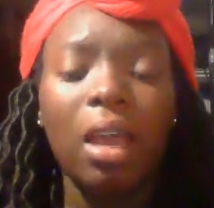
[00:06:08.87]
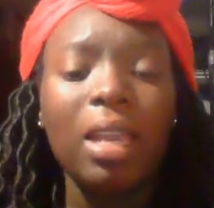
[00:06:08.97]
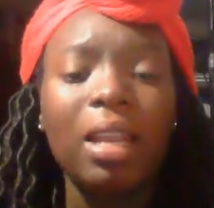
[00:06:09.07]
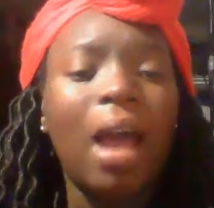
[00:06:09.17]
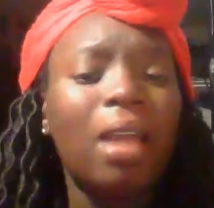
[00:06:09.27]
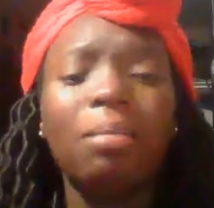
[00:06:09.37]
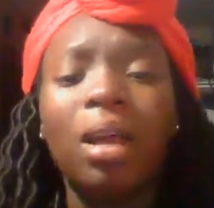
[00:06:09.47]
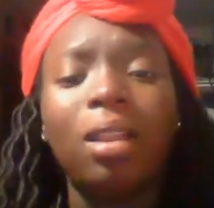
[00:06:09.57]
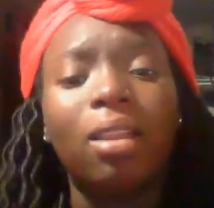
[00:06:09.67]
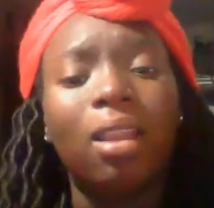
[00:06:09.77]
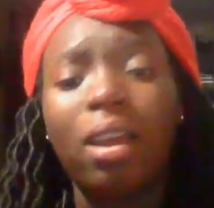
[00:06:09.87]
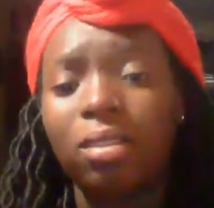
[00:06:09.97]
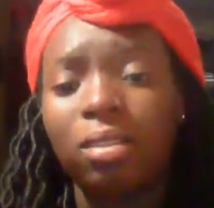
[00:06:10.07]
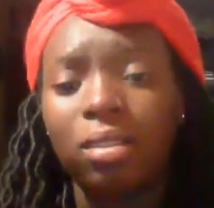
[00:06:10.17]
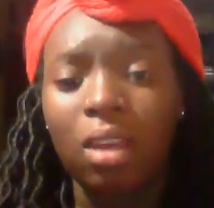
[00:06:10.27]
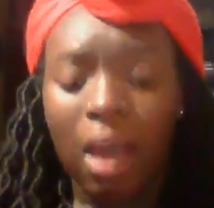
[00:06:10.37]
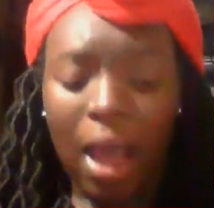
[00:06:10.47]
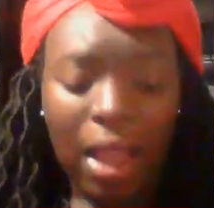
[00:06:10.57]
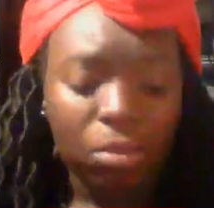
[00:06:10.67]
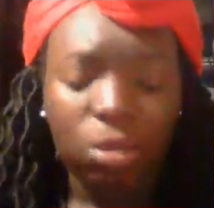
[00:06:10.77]
And I am not less.
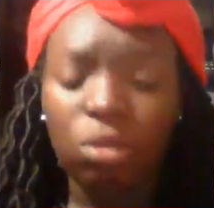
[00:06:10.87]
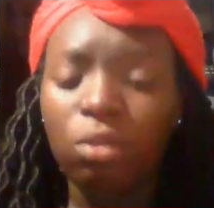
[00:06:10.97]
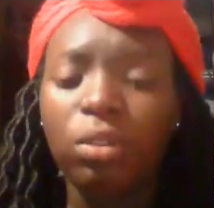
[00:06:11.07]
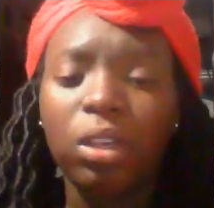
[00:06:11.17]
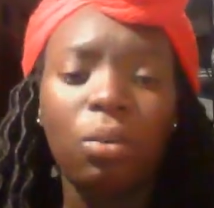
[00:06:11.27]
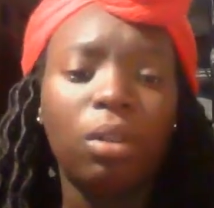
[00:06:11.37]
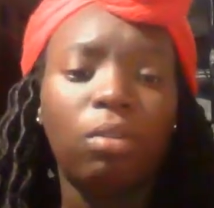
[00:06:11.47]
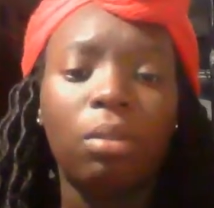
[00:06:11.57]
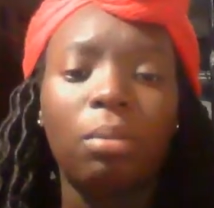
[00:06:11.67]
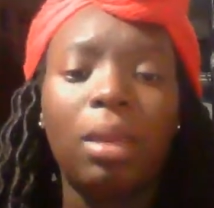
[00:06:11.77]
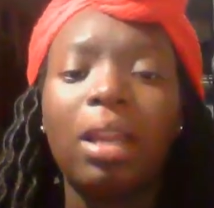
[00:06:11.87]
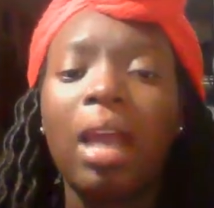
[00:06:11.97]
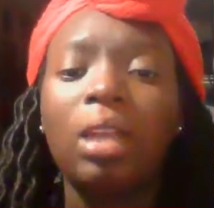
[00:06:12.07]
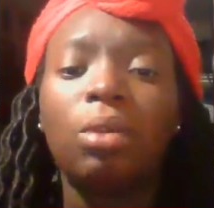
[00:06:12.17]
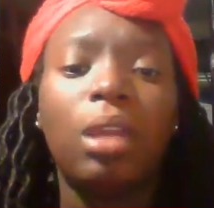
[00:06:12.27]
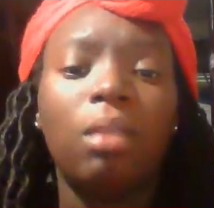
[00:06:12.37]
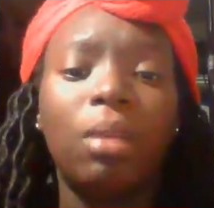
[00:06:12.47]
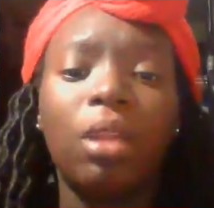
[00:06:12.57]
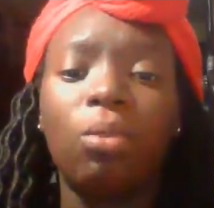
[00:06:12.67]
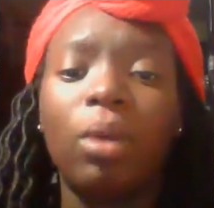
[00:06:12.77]
I am beautifully and wonderfully made. God created
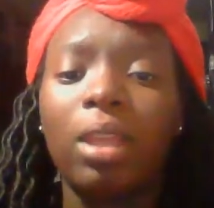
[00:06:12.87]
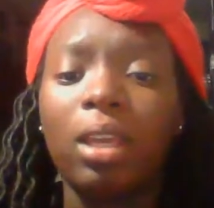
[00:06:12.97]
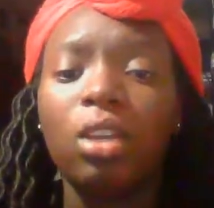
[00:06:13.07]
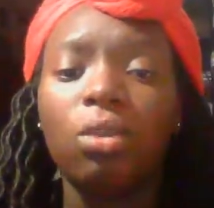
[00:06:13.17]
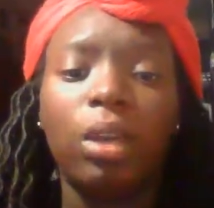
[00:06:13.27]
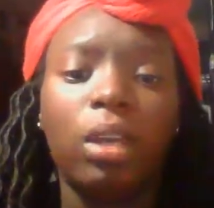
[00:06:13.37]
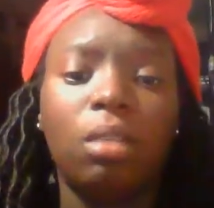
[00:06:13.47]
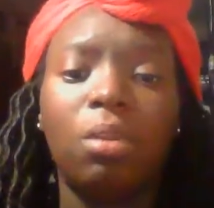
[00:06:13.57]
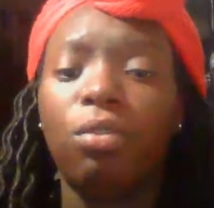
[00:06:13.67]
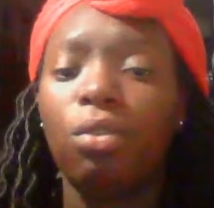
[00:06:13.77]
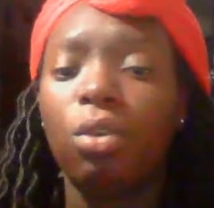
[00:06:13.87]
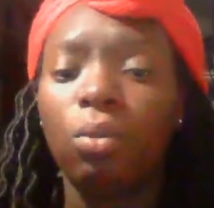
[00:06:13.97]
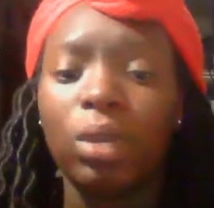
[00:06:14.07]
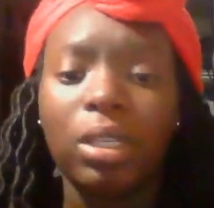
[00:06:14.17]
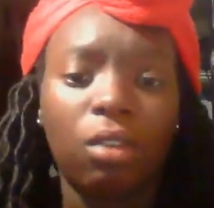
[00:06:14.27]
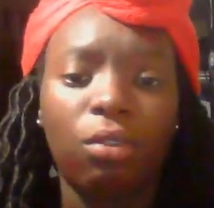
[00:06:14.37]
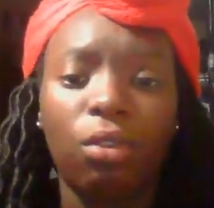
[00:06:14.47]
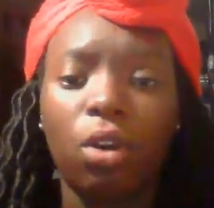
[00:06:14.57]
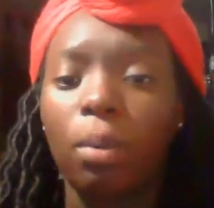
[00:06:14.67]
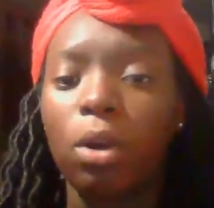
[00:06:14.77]
me the way that He created me for a reason and
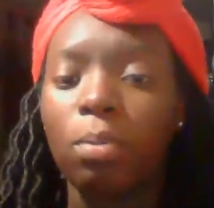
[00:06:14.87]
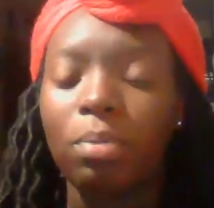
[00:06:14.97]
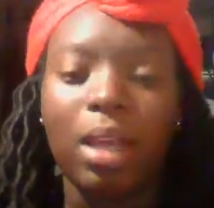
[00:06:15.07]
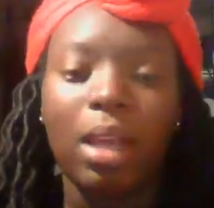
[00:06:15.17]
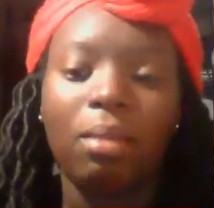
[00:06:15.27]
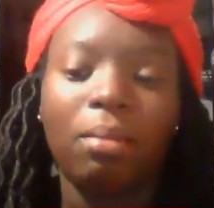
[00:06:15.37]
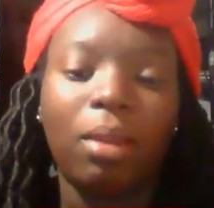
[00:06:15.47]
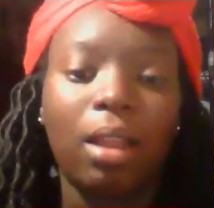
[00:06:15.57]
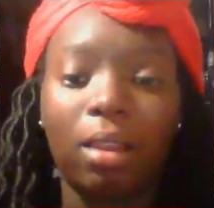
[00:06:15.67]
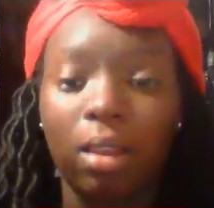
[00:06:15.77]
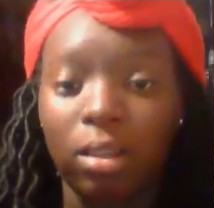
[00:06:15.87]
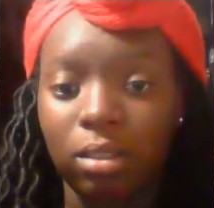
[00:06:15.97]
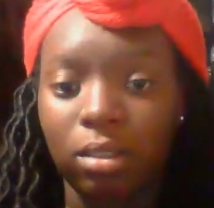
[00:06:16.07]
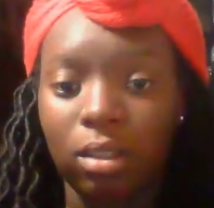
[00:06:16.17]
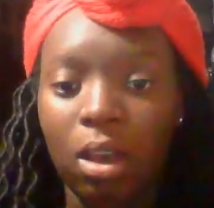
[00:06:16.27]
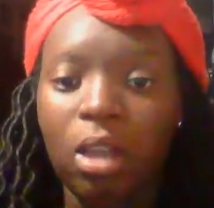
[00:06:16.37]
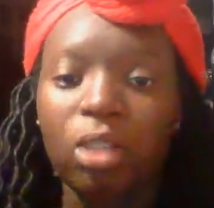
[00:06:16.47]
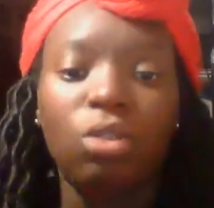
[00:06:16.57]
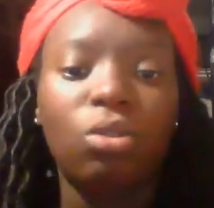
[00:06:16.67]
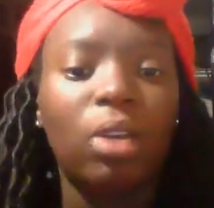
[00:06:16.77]
for a purpose. I am not less.
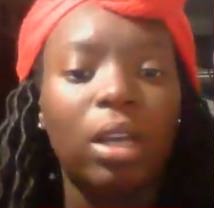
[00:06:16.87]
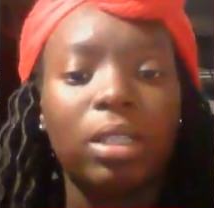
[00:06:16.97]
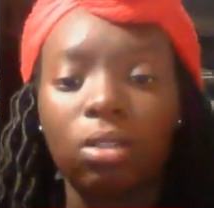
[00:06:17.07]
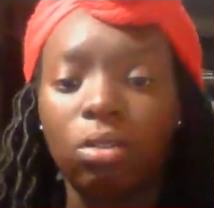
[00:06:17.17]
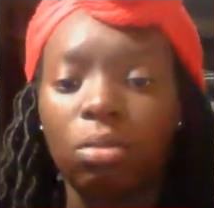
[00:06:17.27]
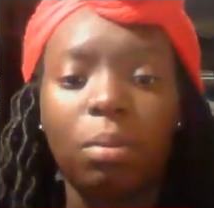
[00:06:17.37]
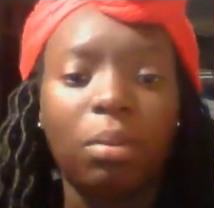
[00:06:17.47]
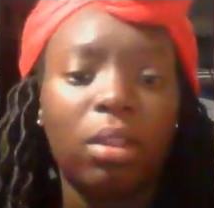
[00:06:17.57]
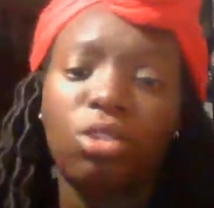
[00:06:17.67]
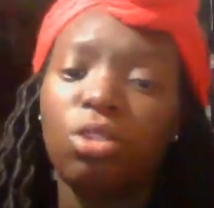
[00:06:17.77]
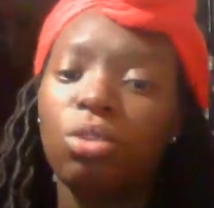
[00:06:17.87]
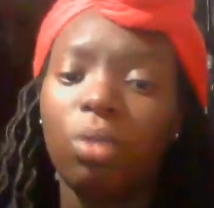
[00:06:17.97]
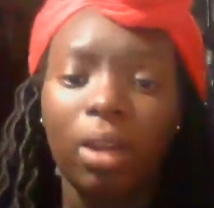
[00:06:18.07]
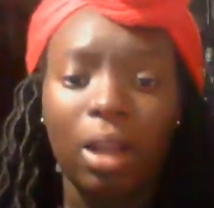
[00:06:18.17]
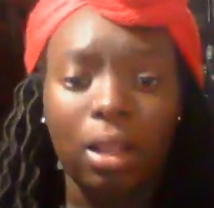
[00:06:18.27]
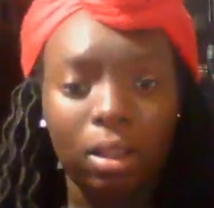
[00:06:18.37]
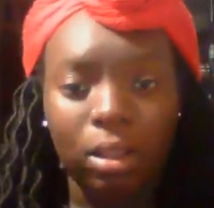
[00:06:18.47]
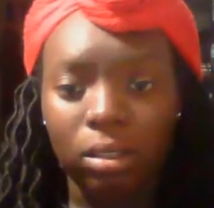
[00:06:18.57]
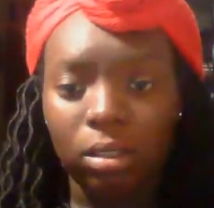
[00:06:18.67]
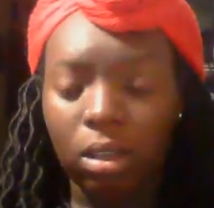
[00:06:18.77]
So you guys have to remember that you are not
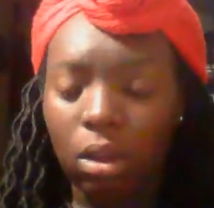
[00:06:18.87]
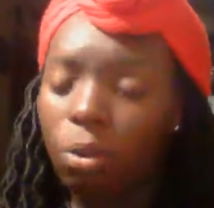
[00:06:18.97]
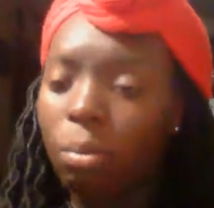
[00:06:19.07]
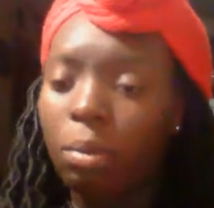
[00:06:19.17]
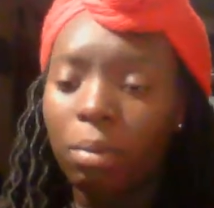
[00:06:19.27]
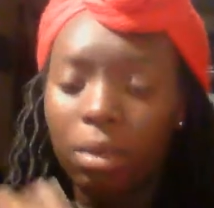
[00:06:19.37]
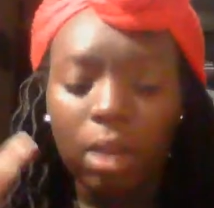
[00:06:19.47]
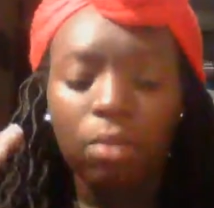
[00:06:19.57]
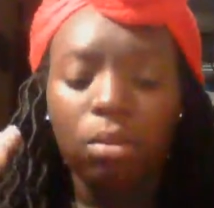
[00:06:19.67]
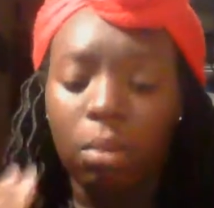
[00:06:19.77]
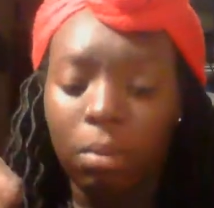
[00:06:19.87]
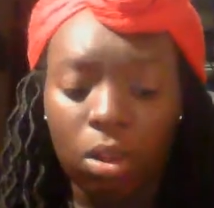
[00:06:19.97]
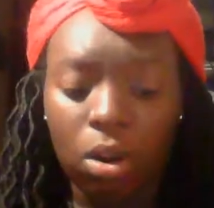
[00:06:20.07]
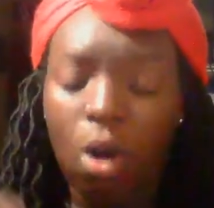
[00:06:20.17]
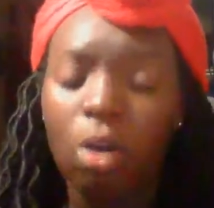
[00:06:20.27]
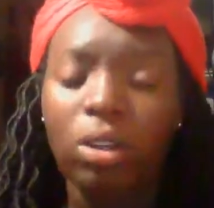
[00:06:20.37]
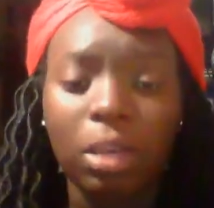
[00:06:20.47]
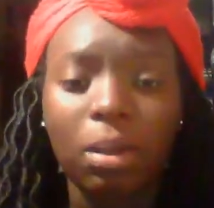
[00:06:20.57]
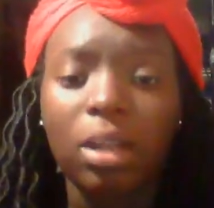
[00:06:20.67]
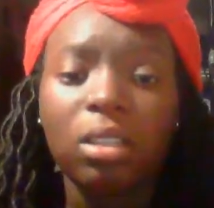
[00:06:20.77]
less. Remember that all day,
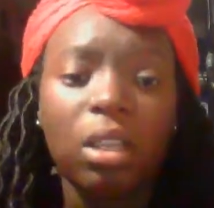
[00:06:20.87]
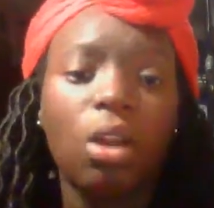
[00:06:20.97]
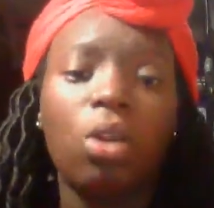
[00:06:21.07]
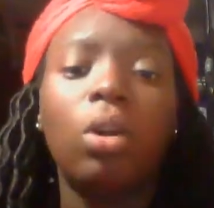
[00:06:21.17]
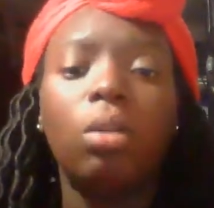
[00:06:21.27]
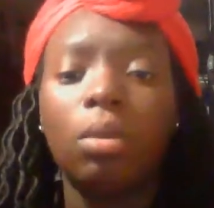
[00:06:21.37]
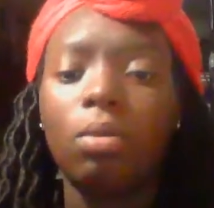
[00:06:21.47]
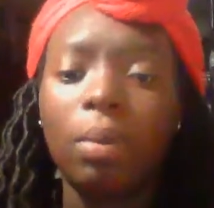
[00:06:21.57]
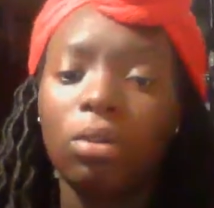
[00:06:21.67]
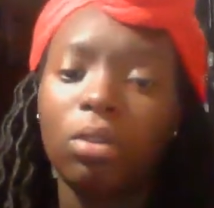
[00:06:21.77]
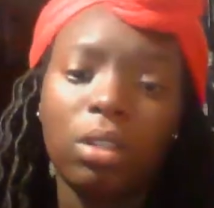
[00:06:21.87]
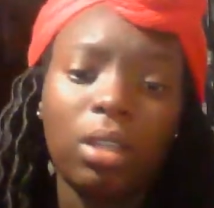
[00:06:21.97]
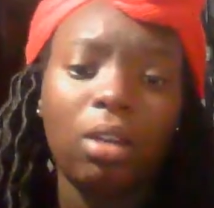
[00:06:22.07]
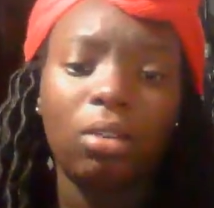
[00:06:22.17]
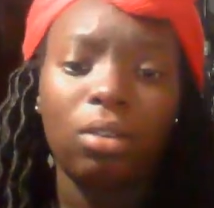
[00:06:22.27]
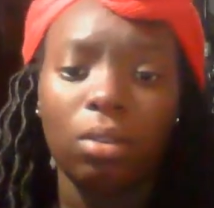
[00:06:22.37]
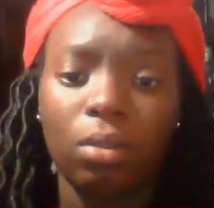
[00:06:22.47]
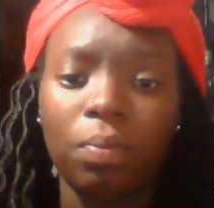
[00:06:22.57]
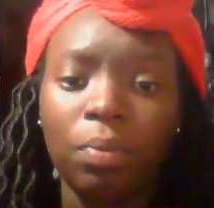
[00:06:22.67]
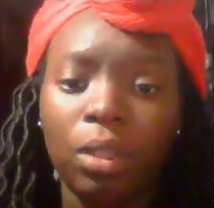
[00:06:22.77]
because there are going to be women who look down on
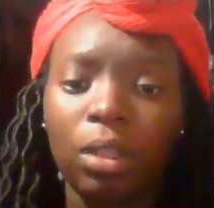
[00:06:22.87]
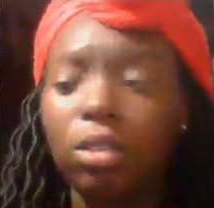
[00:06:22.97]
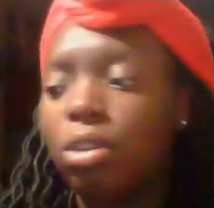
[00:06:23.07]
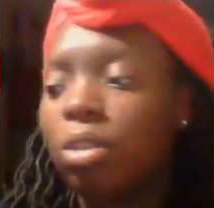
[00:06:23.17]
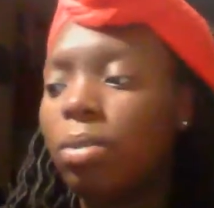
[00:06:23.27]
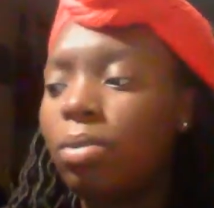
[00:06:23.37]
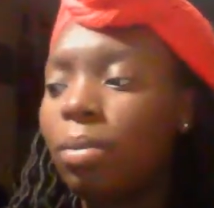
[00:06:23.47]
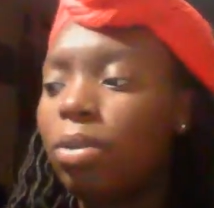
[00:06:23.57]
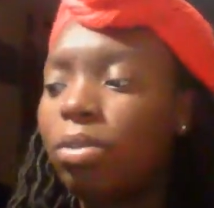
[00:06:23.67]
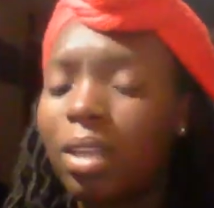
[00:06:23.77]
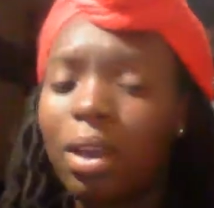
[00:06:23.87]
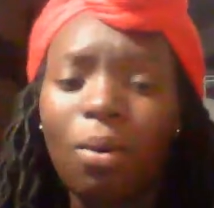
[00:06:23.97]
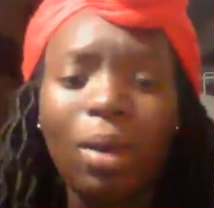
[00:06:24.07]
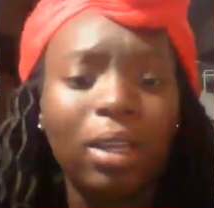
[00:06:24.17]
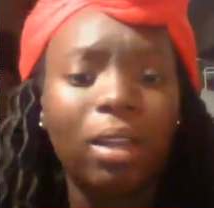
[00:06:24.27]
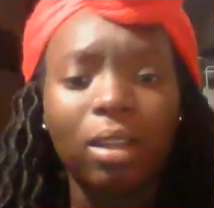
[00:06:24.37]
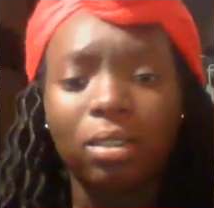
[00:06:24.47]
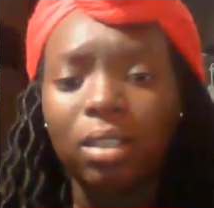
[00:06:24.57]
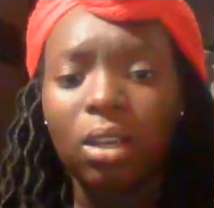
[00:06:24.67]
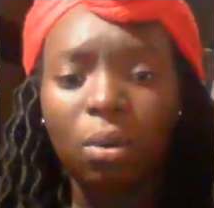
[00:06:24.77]
you. There's going to be women who say, oh, I cannot
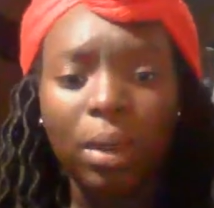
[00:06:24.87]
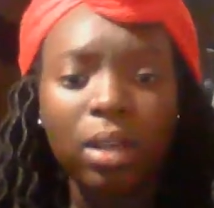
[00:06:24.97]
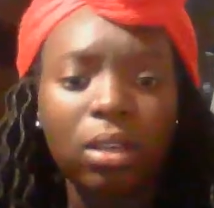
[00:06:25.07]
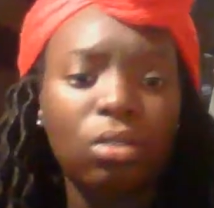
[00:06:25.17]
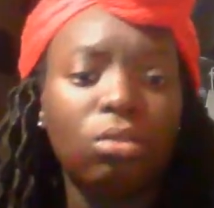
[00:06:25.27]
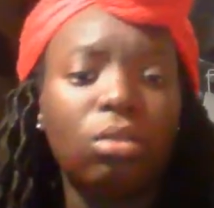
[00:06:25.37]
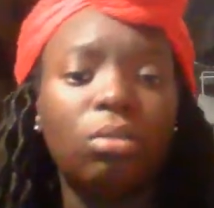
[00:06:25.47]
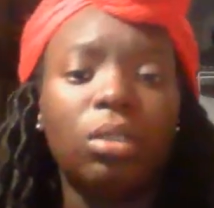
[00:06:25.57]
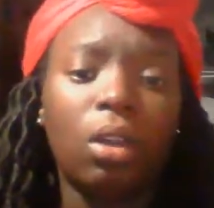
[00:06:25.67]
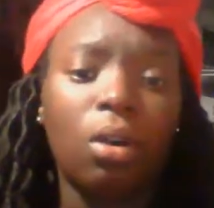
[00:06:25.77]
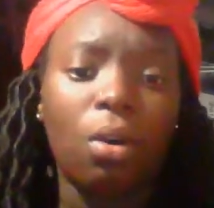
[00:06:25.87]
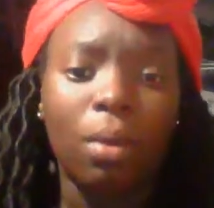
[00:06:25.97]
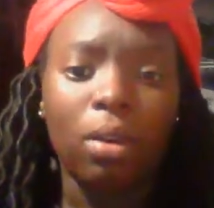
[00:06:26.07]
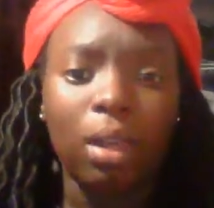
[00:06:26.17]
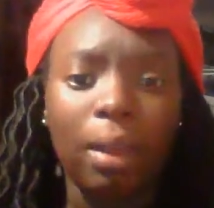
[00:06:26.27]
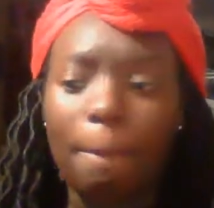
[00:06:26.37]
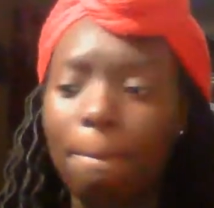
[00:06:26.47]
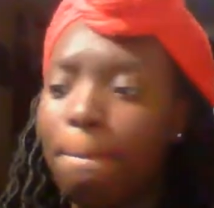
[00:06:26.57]
stay home. How can you deal with staying home all day?